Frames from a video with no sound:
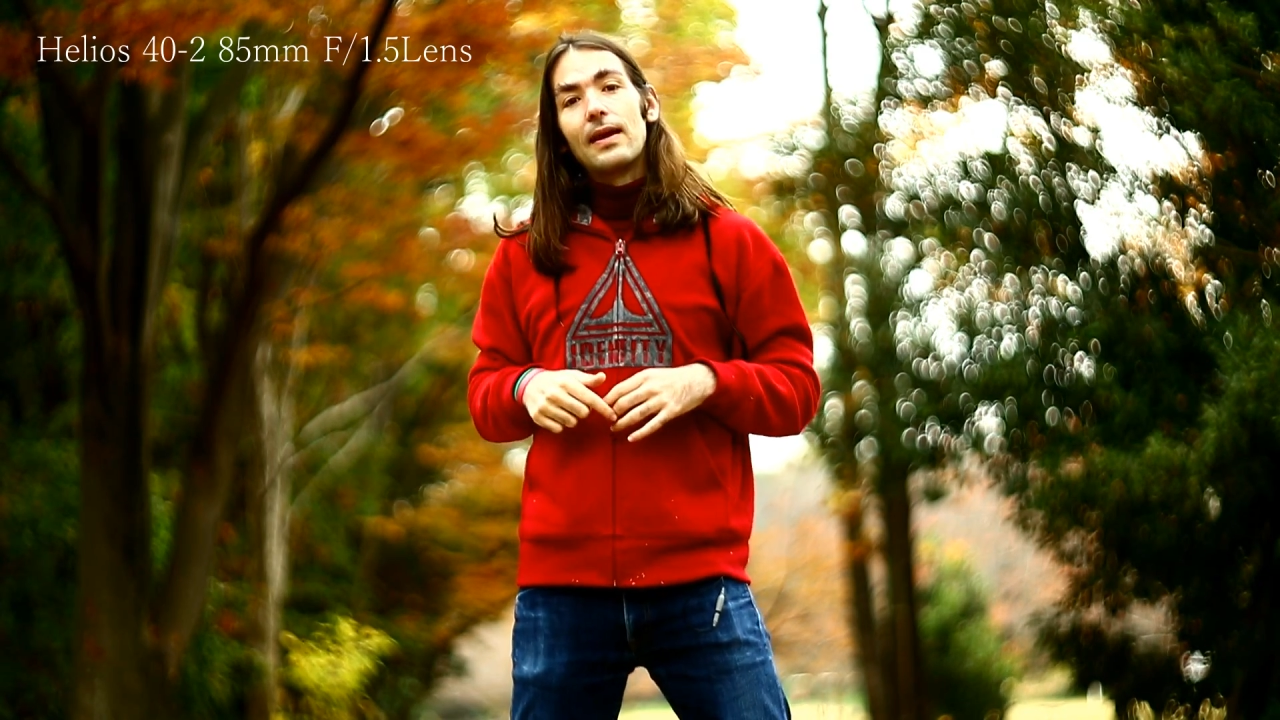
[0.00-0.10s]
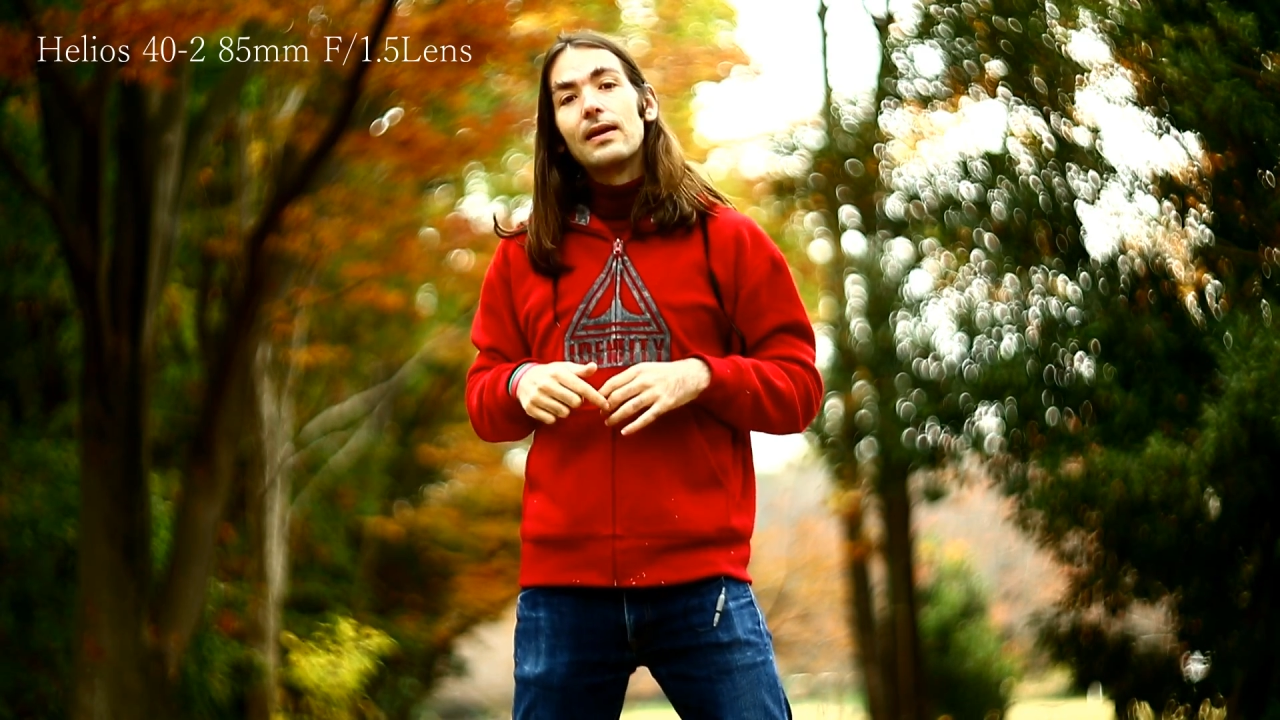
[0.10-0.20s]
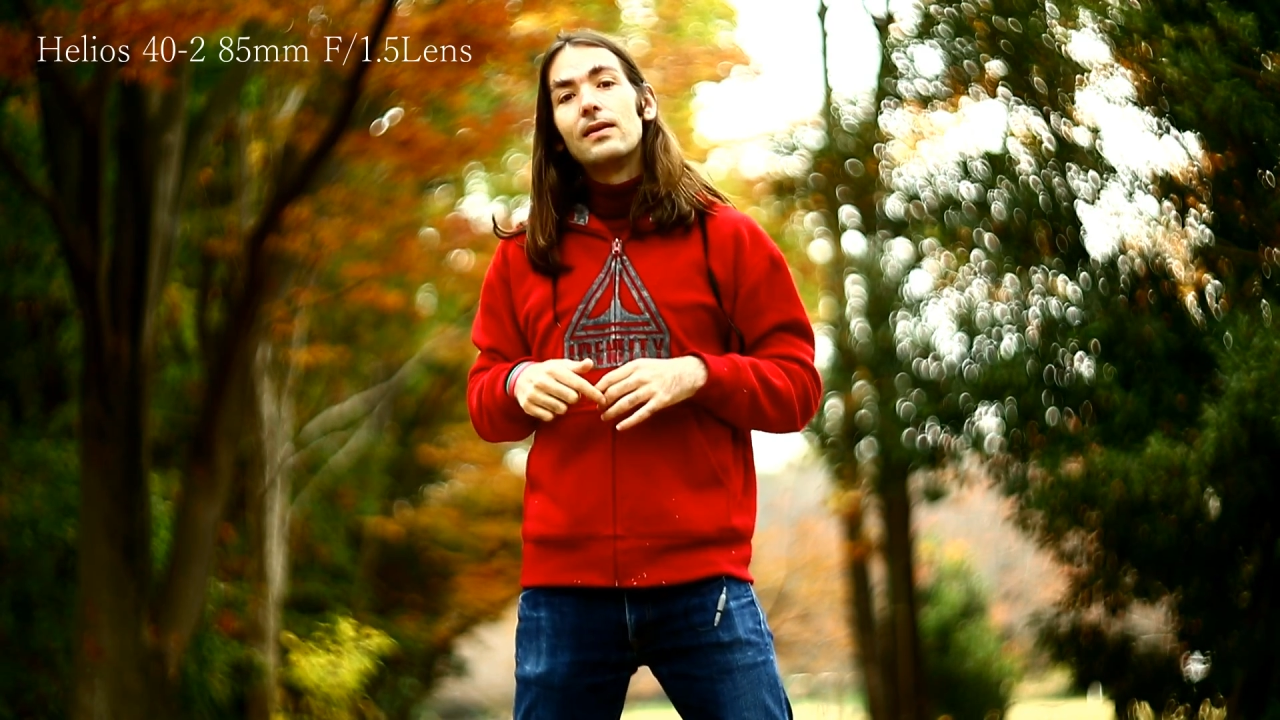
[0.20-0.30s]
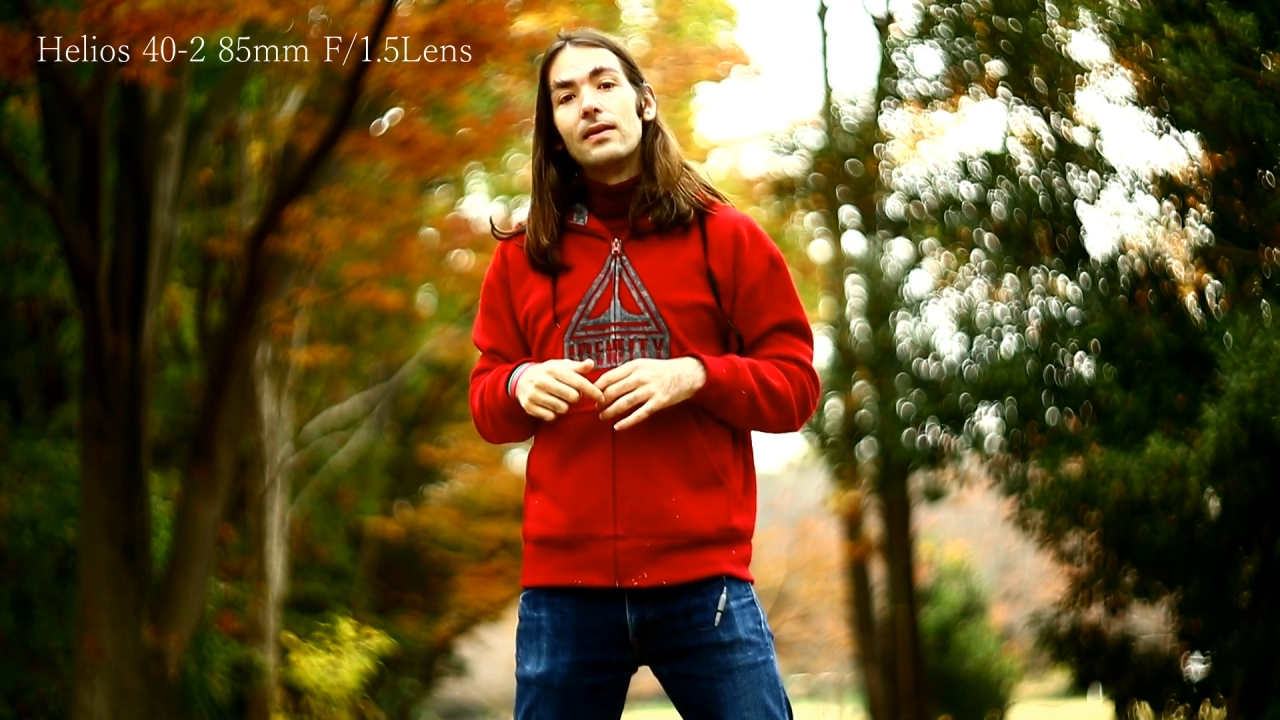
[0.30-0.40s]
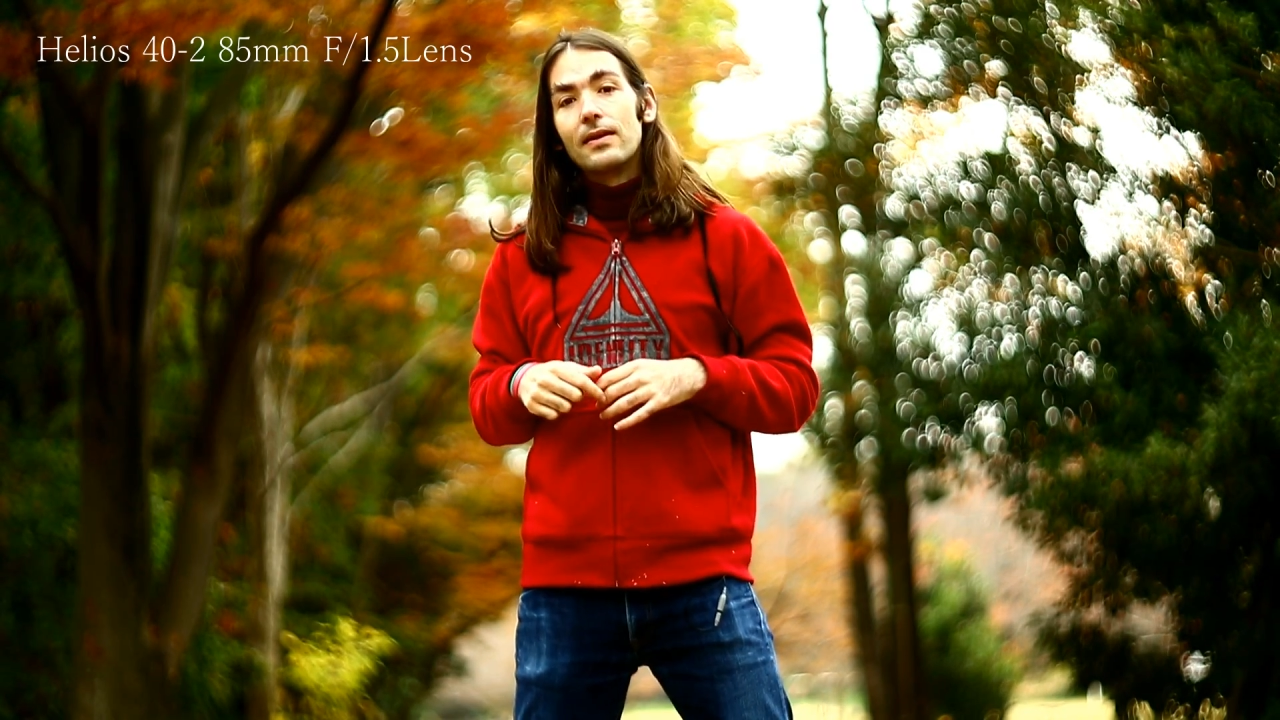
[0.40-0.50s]

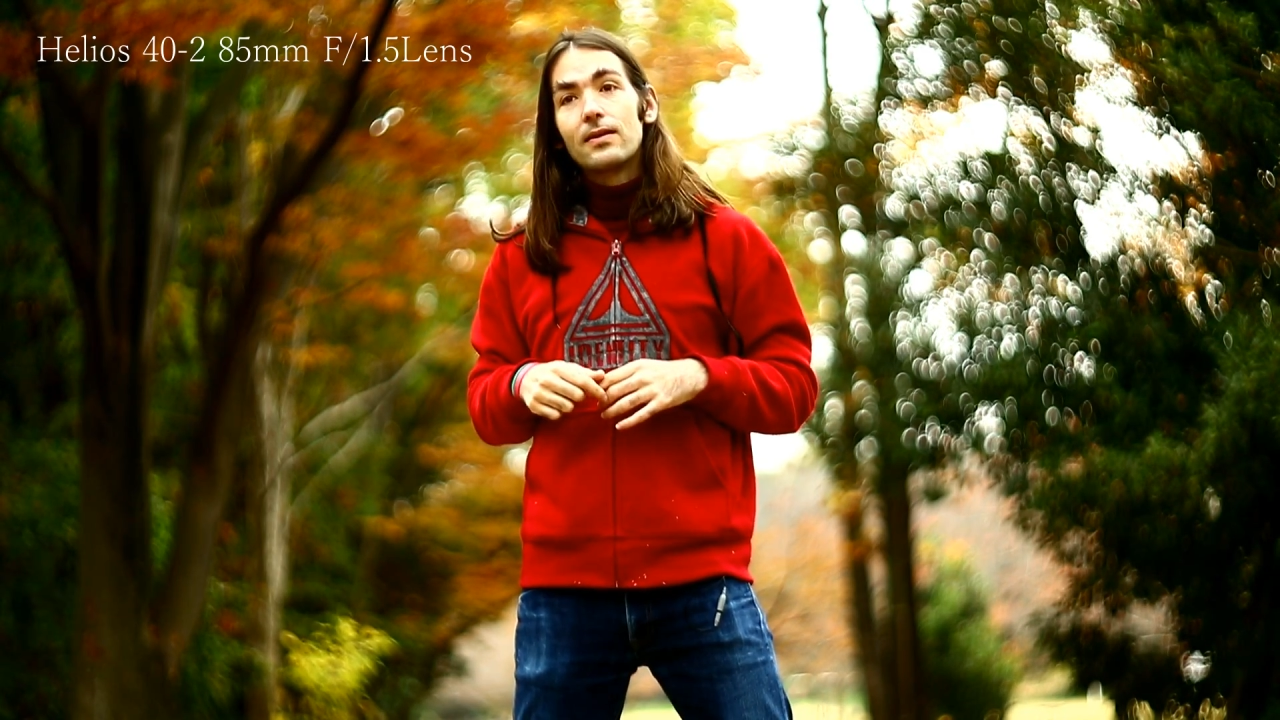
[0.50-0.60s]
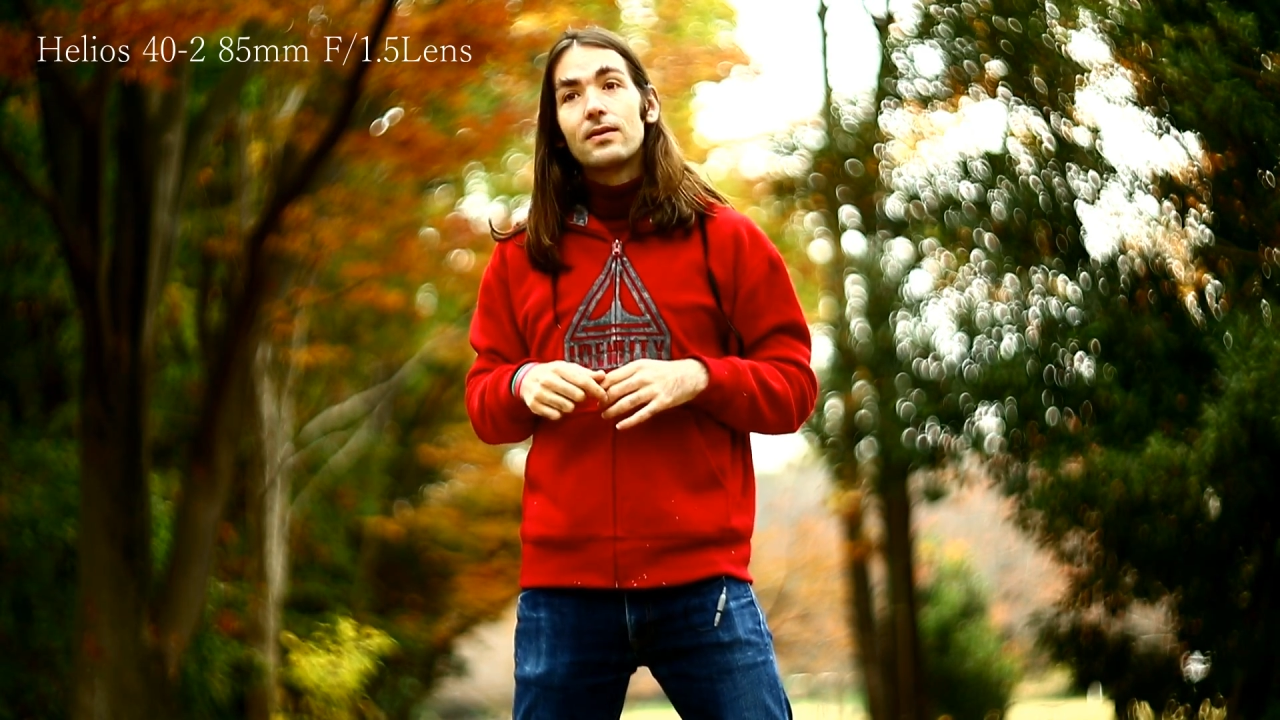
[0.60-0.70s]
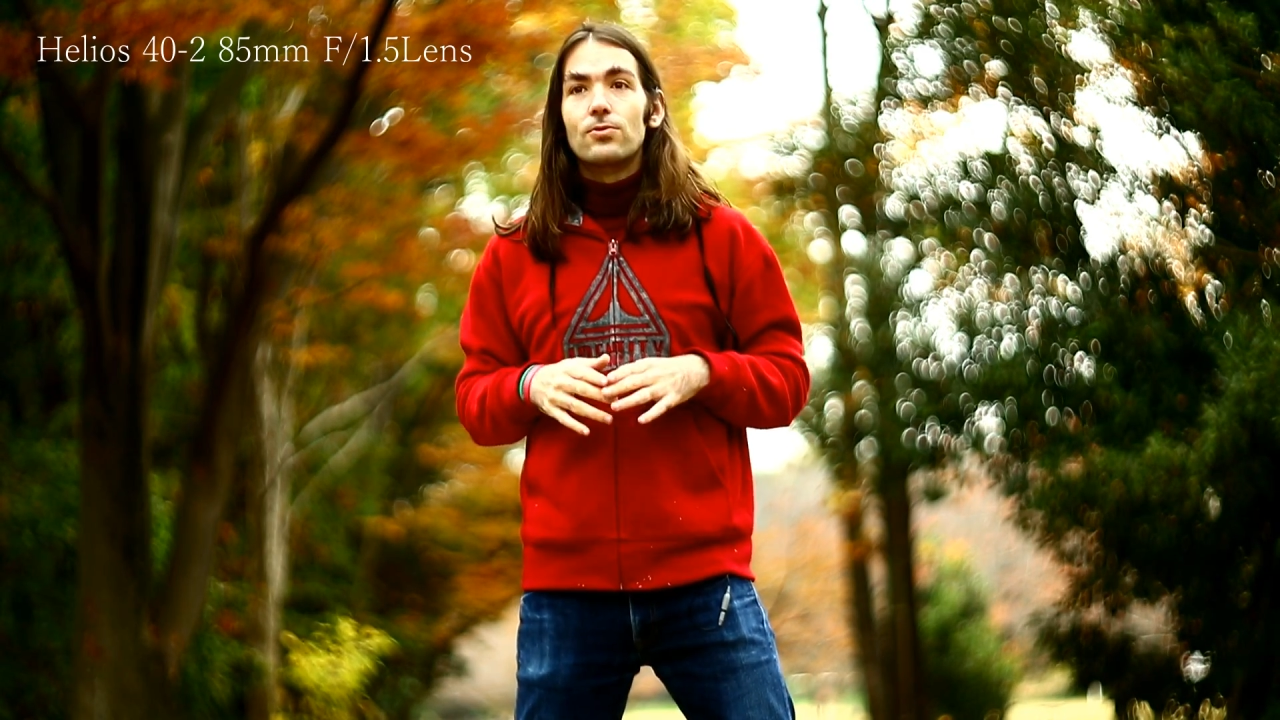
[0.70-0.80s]
a link